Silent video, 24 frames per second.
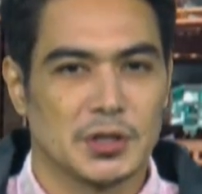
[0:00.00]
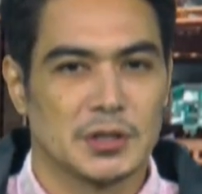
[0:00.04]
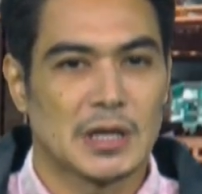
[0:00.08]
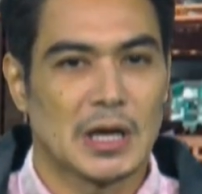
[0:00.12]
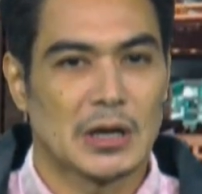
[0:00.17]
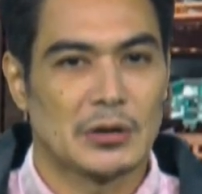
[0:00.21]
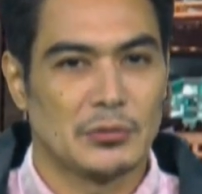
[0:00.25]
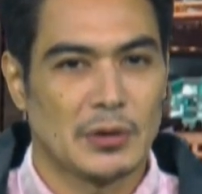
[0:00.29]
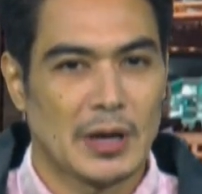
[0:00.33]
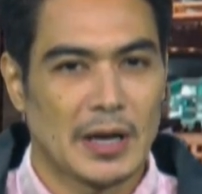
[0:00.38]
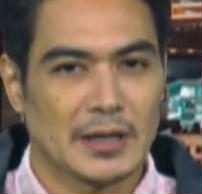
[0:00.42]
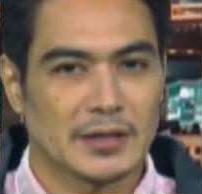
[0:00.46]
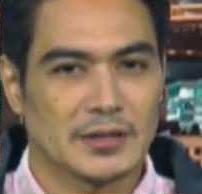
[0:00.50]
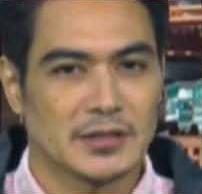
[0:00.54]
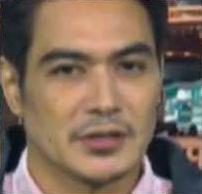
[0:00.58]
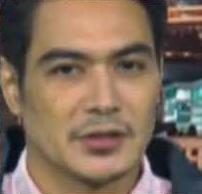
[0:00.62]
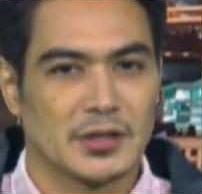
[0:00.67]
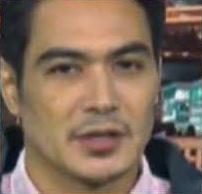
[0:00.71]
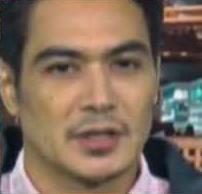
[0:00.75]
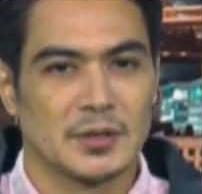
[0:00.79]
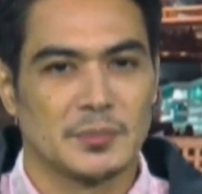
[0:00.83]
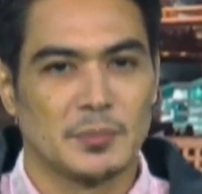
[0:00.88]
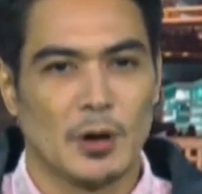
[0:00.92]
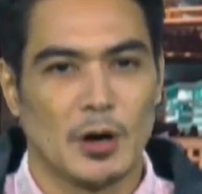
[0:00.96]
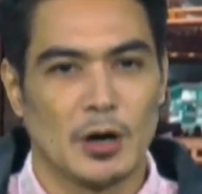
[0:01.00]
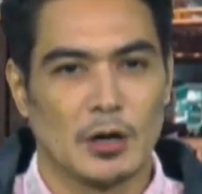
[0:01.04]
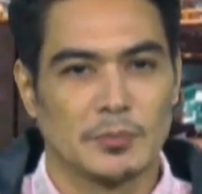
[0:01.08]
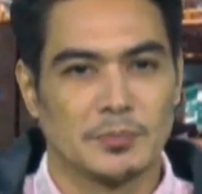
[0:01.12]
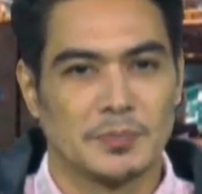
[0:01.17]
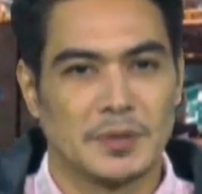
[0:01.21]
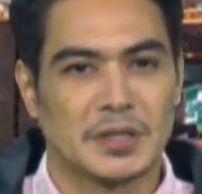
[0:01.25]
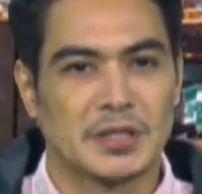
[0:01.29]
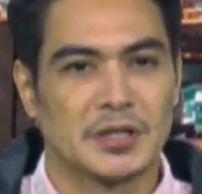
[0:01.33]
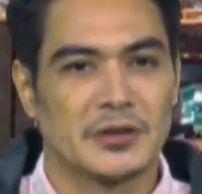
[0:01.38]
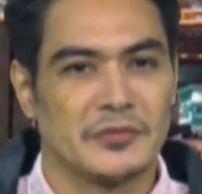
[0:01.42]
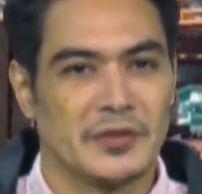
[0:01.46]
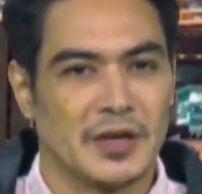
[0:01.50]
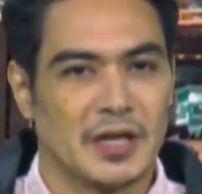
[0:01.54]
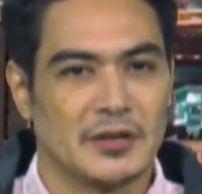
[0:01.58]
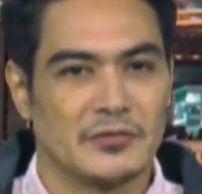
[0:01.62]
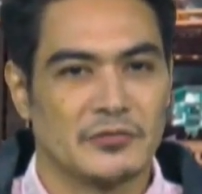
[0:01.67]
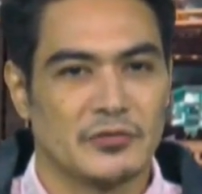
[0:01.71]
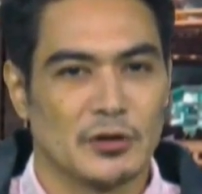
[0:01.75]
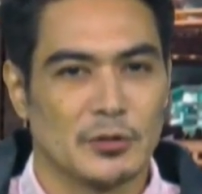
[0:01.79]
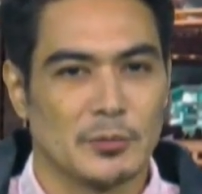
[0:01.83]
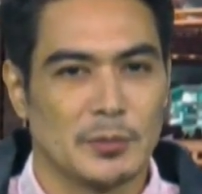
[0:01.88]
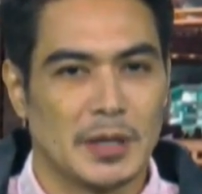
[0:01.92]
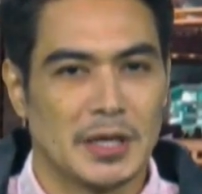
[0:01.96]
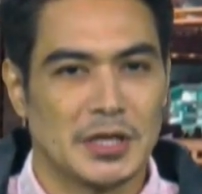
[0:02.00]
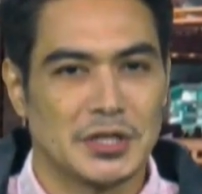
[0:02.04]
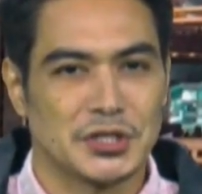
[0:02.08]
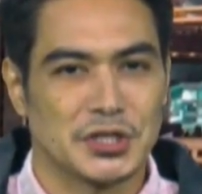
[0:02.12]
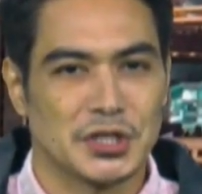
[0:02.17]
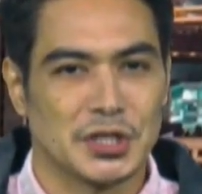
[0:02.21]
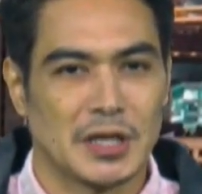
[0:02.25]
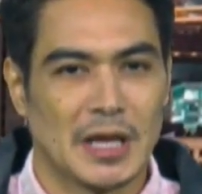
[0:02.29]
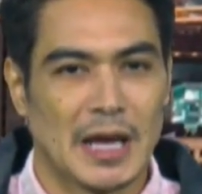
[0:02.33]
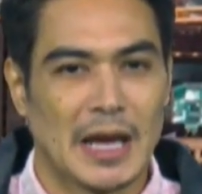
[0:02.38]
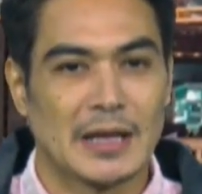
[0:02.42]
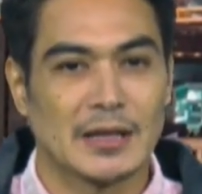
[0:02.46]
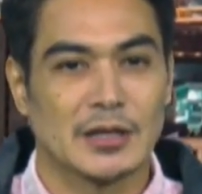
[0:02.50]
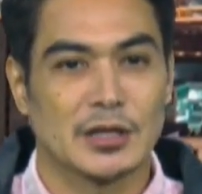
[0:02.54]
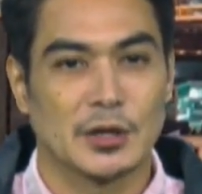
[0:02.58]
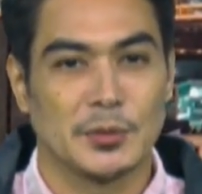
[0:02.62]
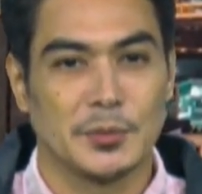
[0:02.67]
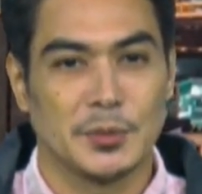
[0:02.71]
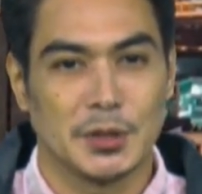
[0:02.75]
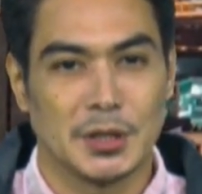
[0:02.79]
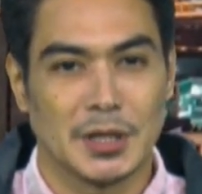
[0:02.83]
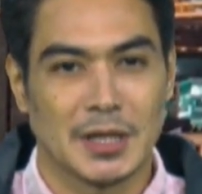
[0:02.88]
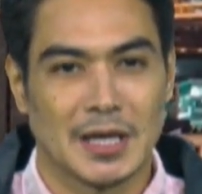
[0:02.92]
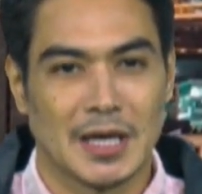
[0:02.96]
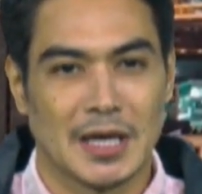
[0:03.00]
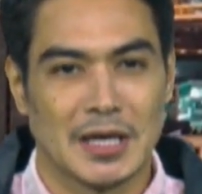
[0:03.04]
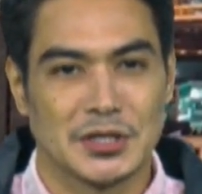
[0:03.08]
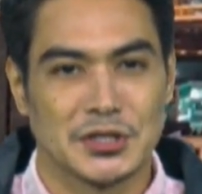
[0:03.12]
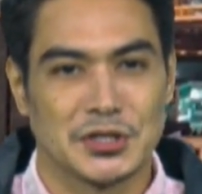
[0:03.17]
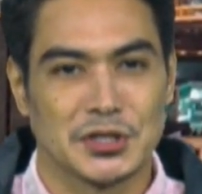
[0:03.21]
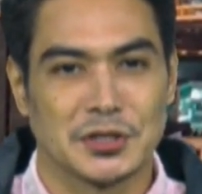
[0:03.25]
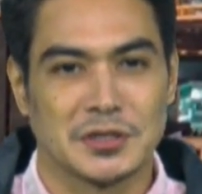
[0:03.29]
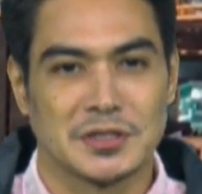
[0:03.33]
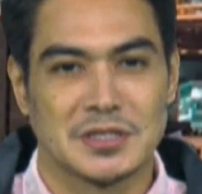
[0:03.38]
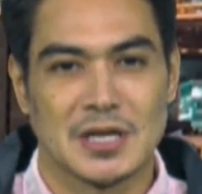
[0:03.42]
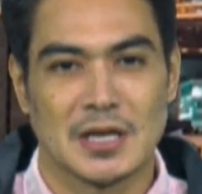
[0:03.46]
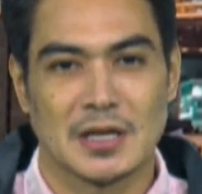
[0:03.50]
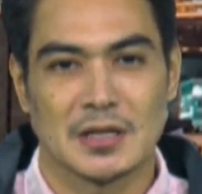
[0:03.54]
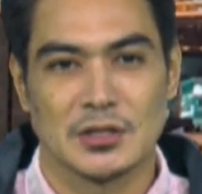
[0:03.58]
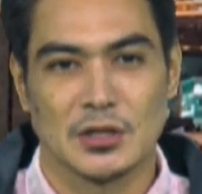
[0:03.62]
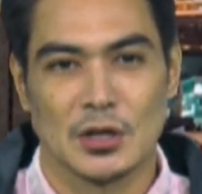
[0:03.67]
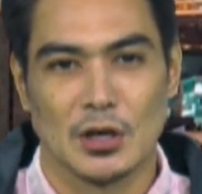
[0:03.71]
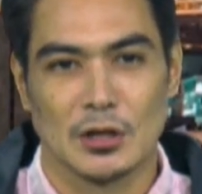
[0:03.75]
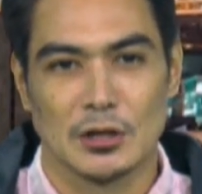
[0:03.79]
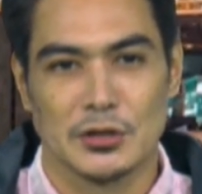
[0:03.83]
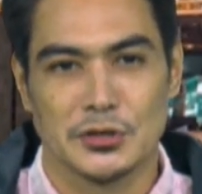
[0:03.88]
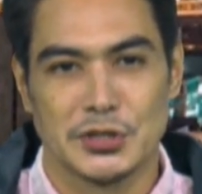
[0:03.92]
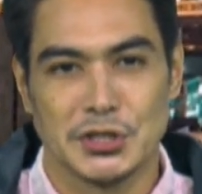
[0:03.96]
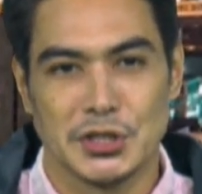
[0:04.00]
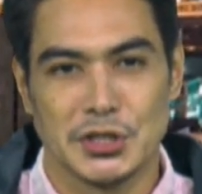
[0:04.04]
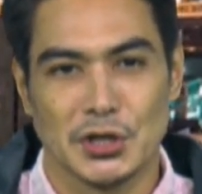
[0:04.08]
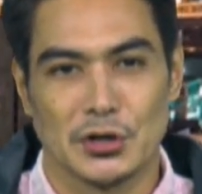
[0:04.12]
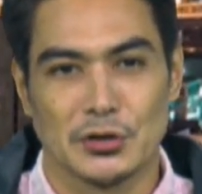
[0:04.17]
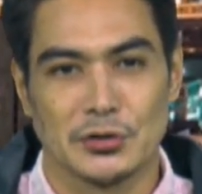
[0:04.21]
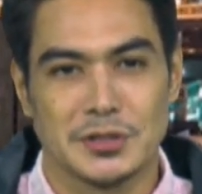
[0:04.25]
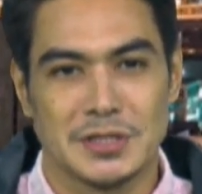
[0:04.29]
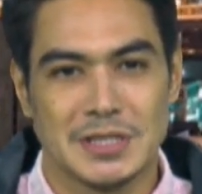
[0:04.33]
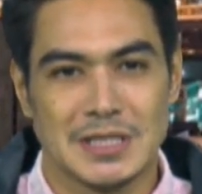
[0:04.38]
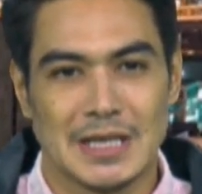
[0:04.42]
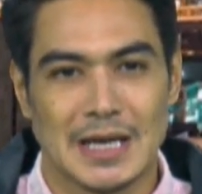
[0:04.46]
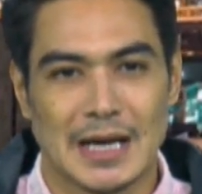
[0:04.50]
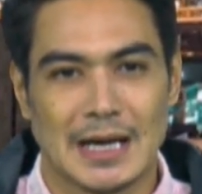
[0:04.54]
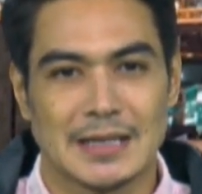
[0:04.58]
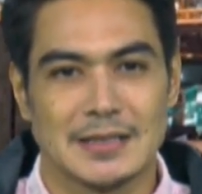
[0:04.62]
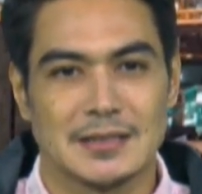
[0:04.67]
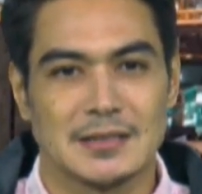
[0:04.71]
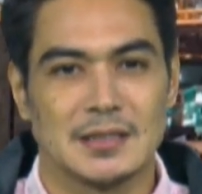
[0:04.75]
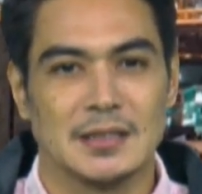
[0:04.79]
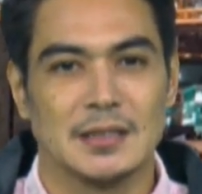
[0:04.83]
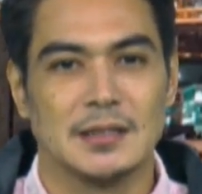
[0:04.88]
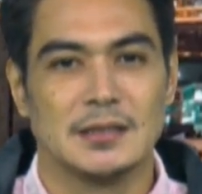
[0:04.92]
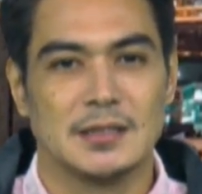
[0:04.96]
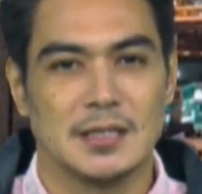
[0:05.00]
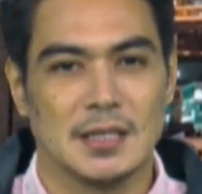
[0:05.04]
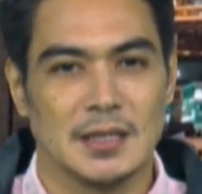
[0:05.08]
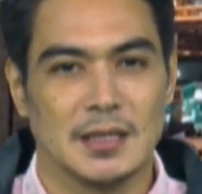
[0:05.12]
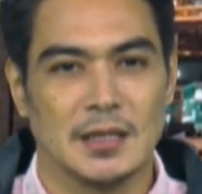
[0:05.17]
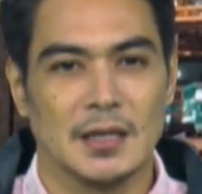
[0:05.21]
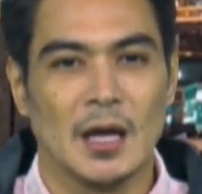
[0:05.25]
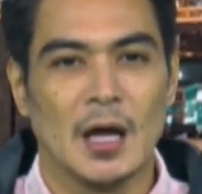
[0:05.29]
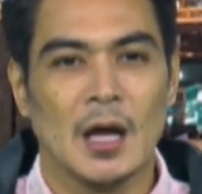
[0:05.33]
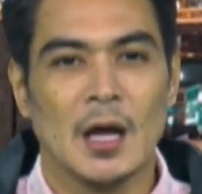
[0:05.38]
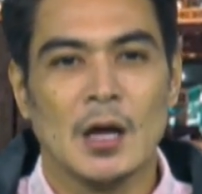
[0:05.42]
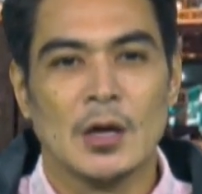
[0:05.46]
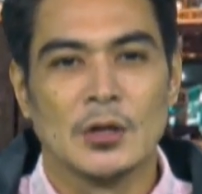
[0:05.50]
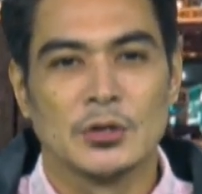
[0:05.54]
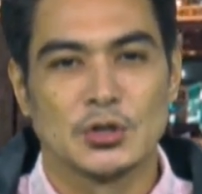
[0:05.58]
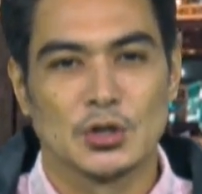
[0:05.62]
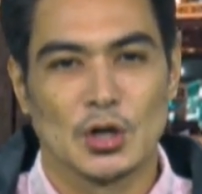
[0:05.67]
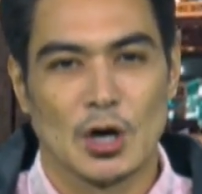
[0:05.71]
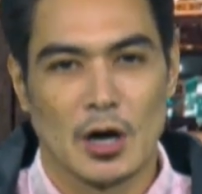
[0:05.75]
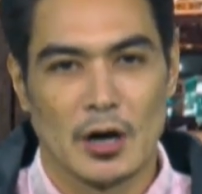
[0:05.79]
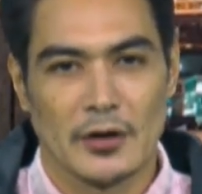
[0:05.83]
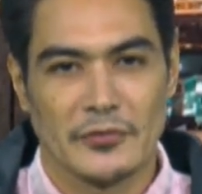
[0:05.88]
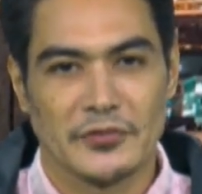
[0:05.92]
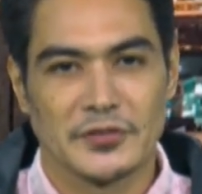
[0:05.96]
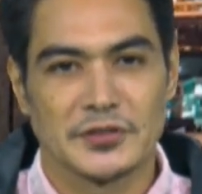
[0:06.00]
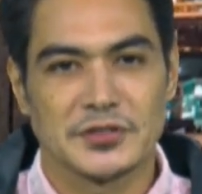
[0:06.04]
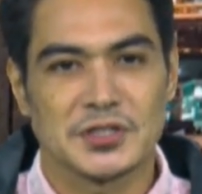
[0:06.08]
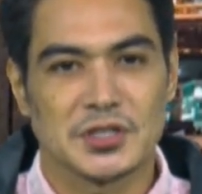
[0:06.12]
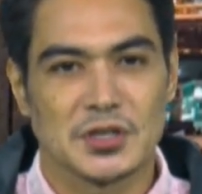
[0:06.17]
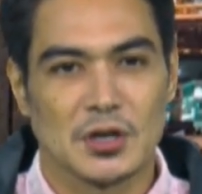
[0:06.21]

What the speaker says: directed the Department of Information and Communication Technology, or DICT, to offer